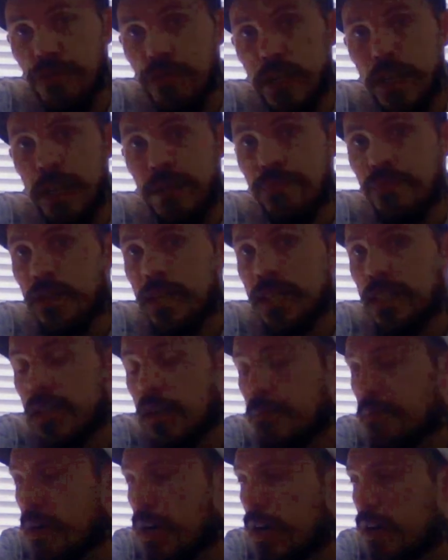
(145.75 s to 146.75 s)
3D
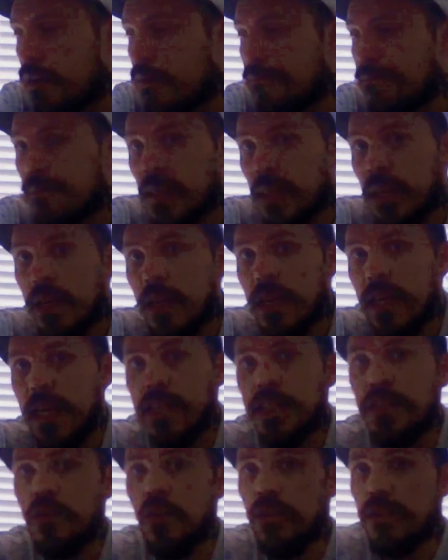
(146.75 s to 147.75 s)
printer, but
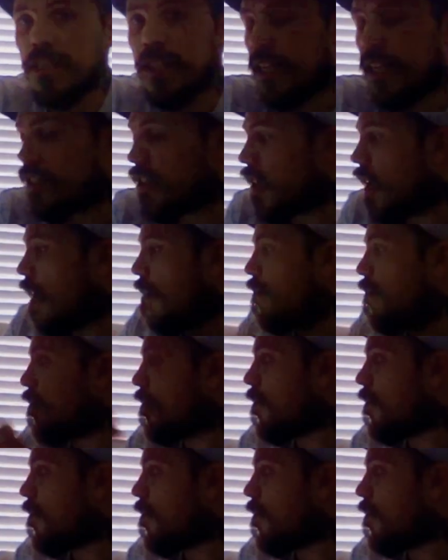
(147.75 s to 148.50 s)
it's not set up.